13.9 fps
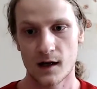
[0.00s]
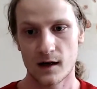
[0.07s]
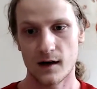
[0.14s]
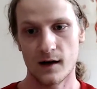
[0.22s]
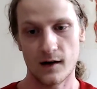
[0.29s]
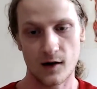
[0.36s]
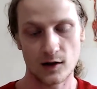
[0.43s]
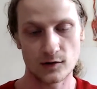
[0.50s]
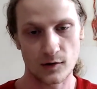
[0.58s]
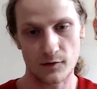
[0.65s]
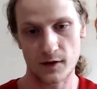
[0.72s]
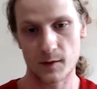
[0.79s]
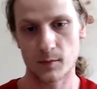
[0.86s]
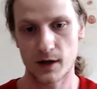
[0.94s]
all
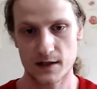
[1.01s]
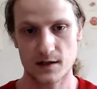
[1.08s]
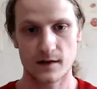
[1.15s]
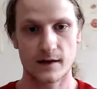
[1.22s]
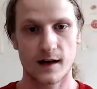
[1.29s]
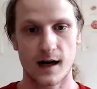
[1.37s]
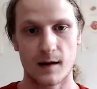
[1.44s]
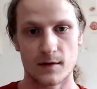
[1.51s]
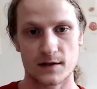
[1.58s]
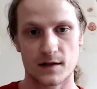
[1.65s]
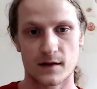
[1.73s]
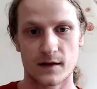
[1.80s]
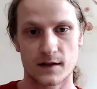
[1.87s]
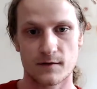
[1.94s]
over the place in the comments
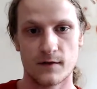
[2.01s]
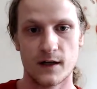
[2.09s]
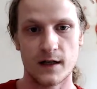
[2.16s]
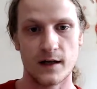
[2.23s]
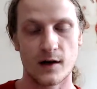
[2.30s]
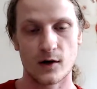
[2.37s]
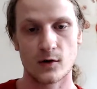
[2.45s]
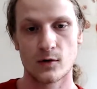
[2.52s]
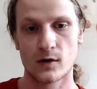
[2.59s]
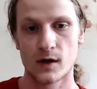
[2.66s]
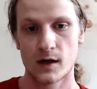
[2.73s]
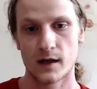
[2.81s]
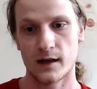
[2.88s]
of this video.